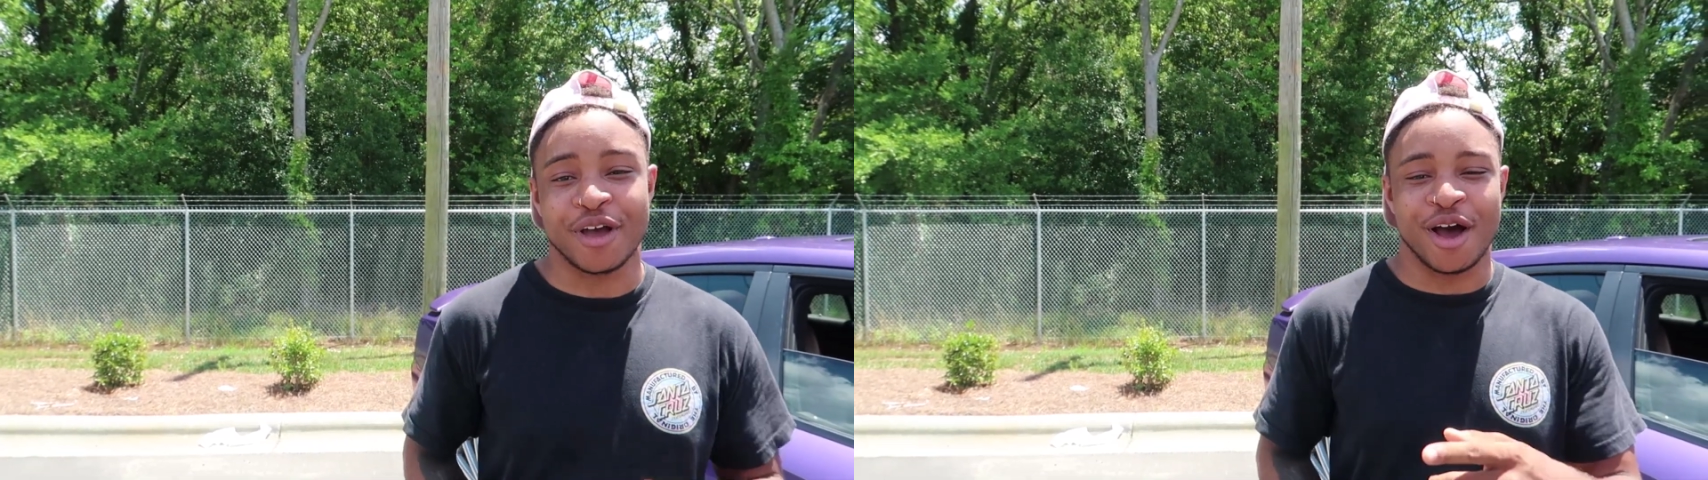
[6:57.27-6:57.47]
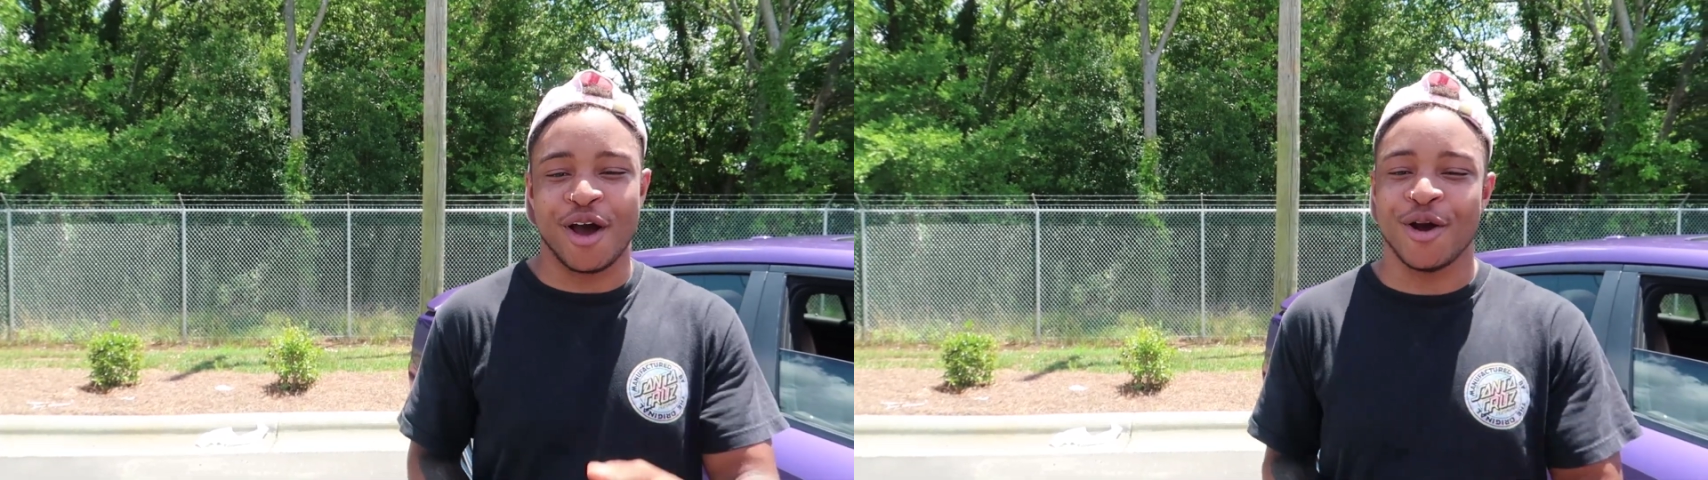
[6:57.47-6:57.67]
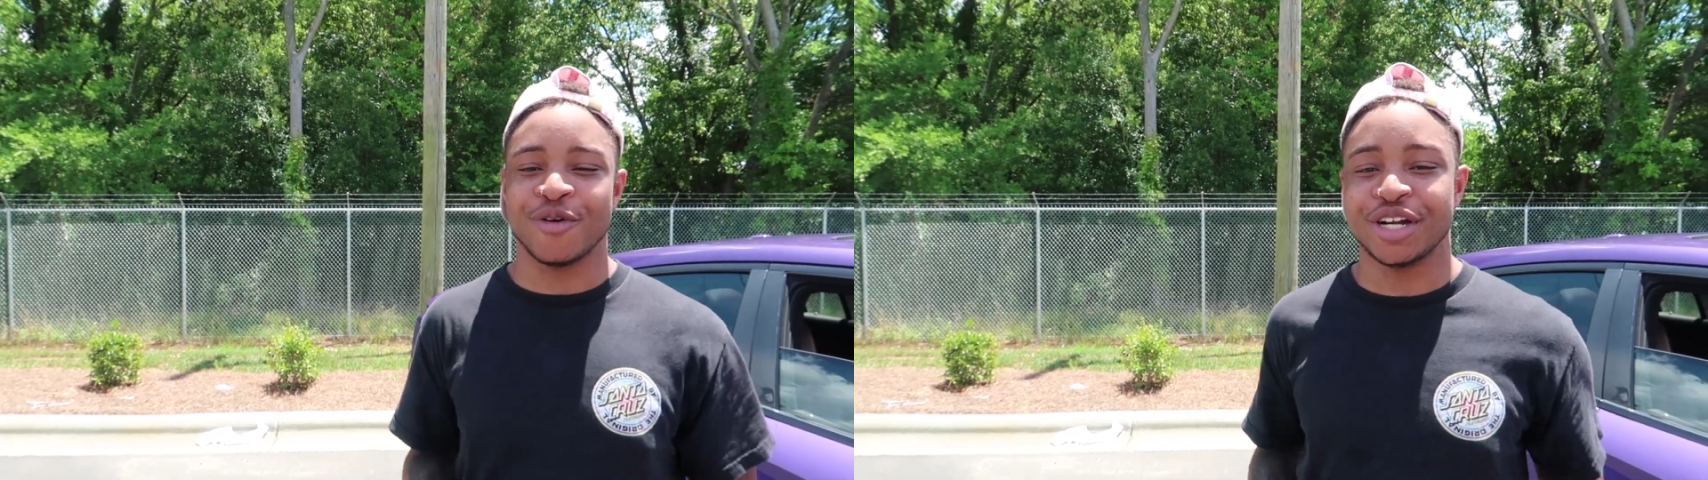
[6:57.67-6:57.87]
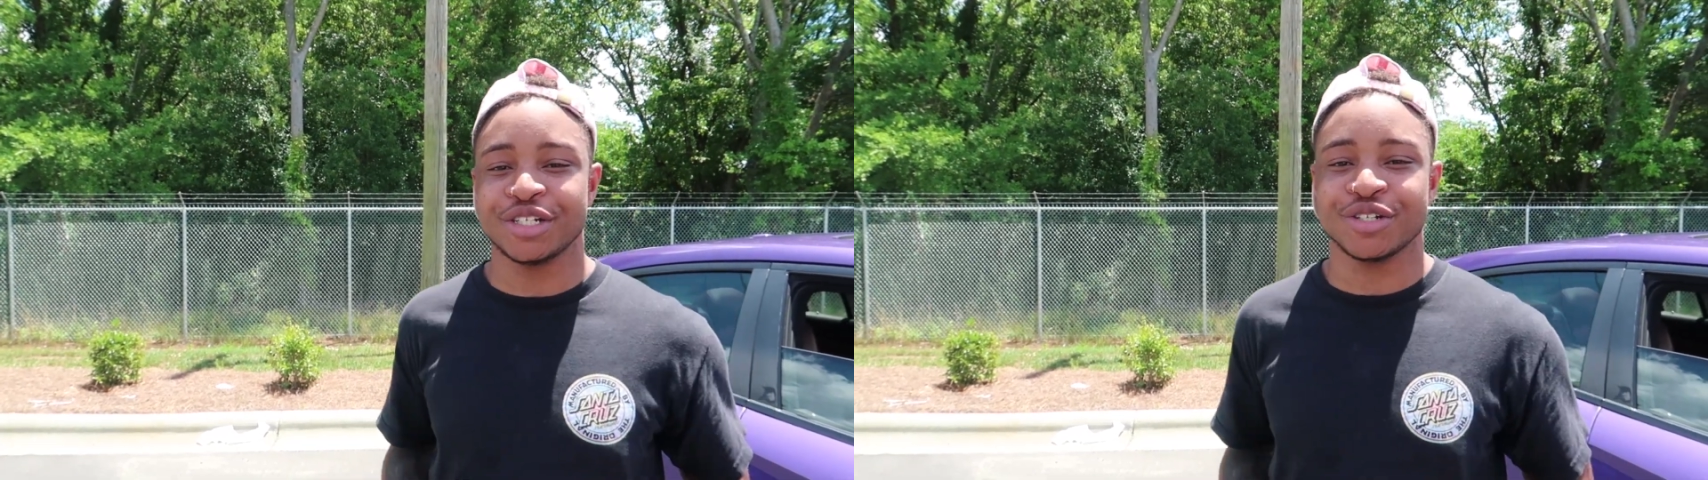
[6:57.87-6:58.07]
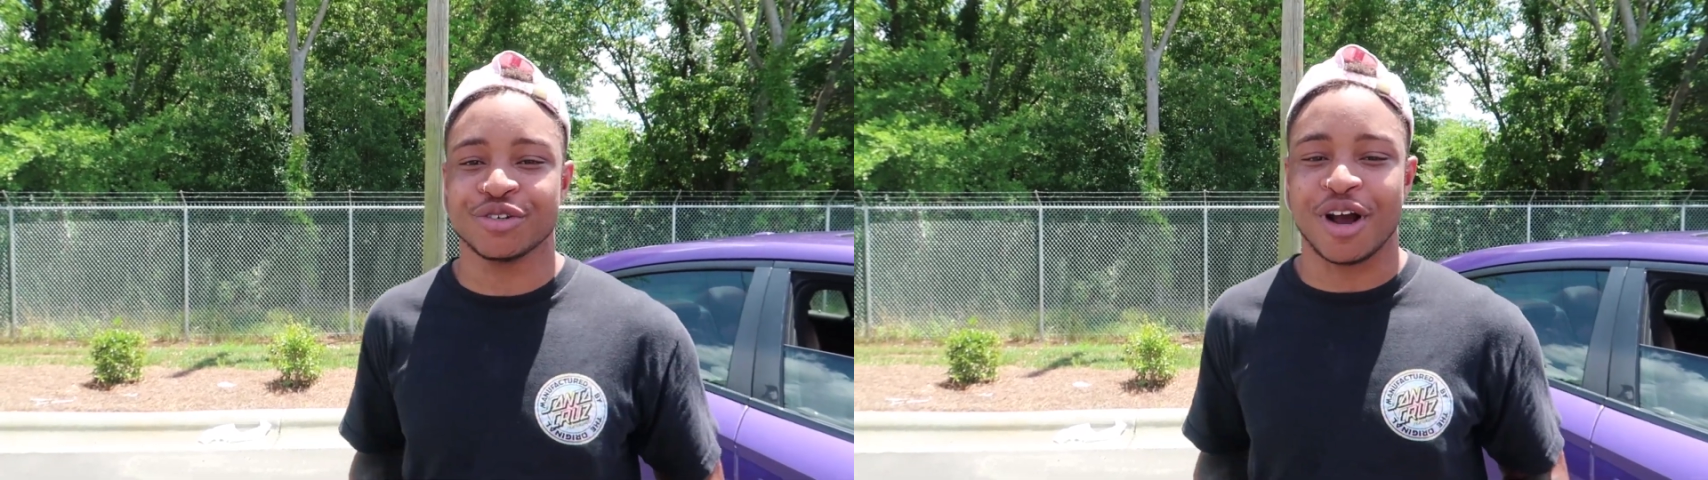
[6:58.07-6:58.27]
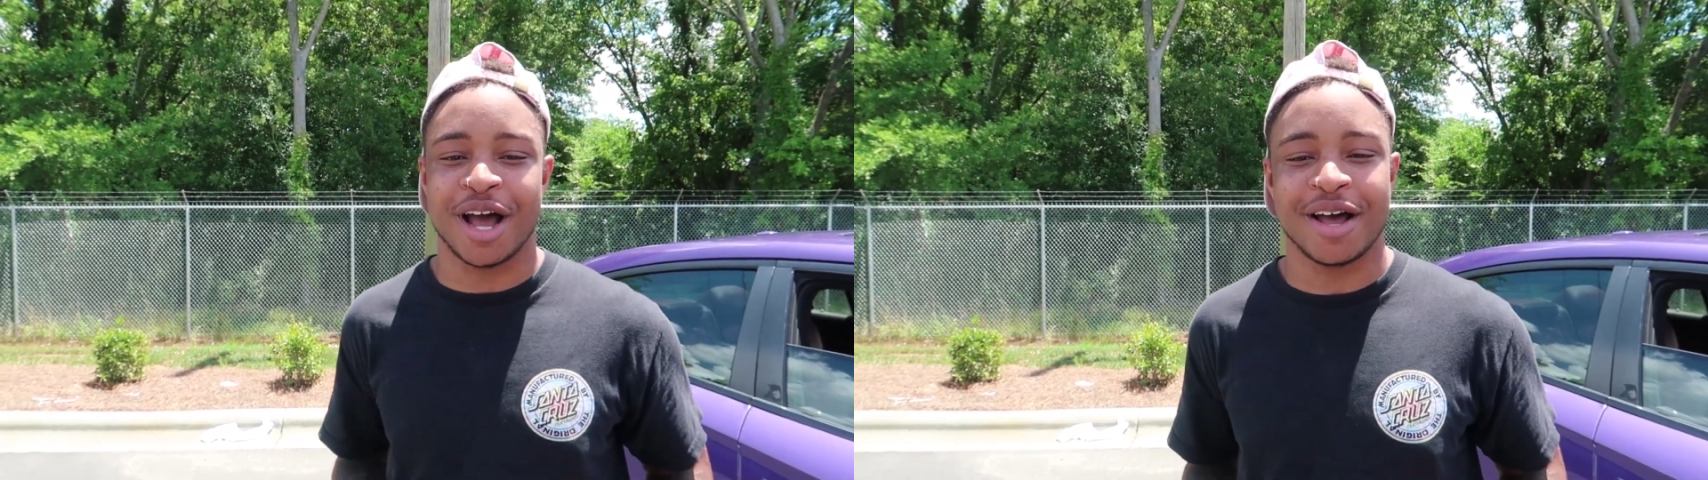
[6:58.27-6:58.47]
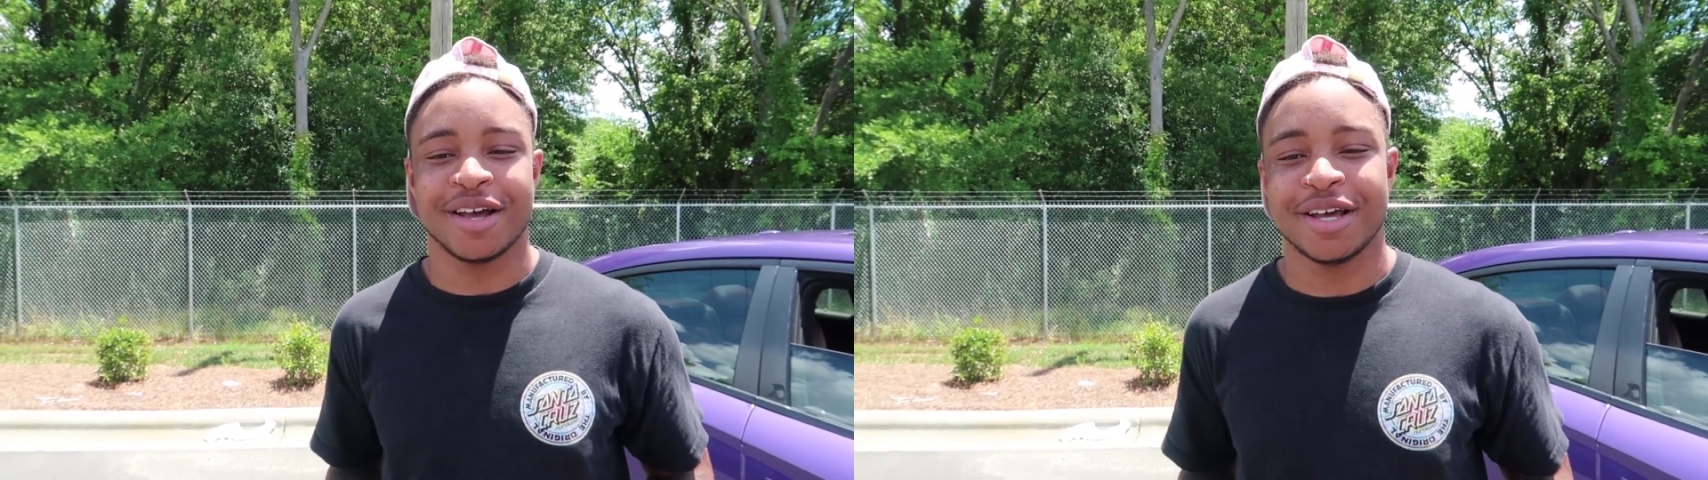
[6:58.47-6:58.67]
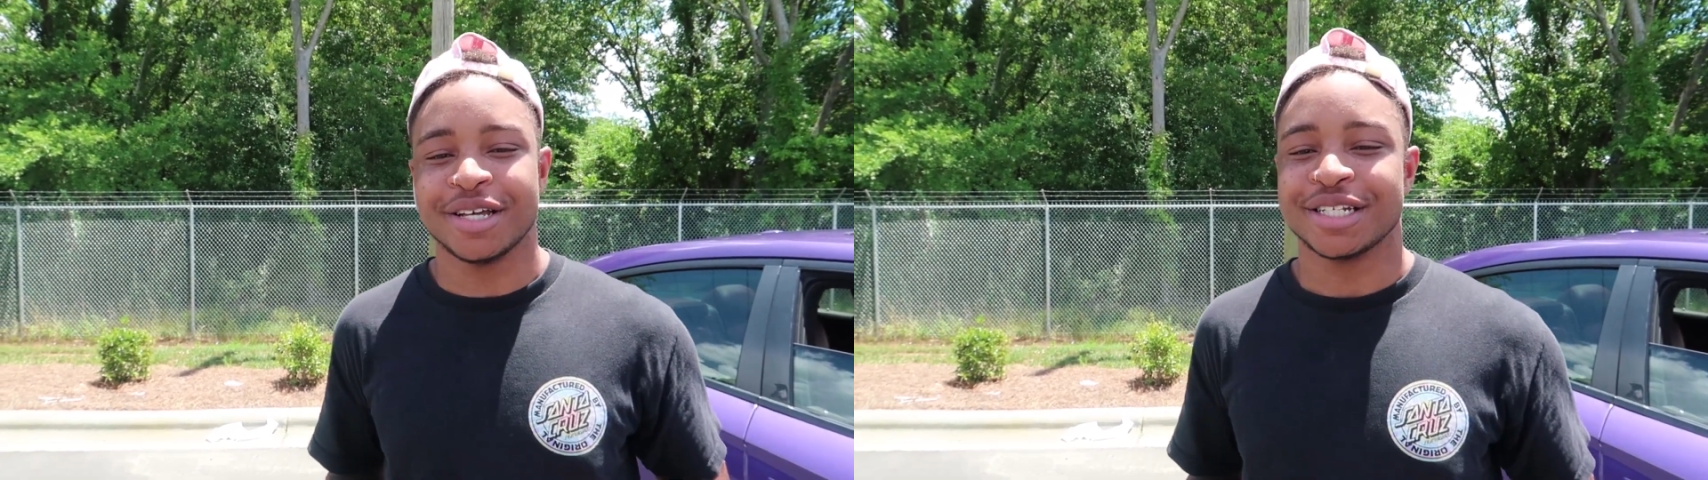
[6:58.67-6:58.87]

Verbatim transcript: if y'all already subscribed,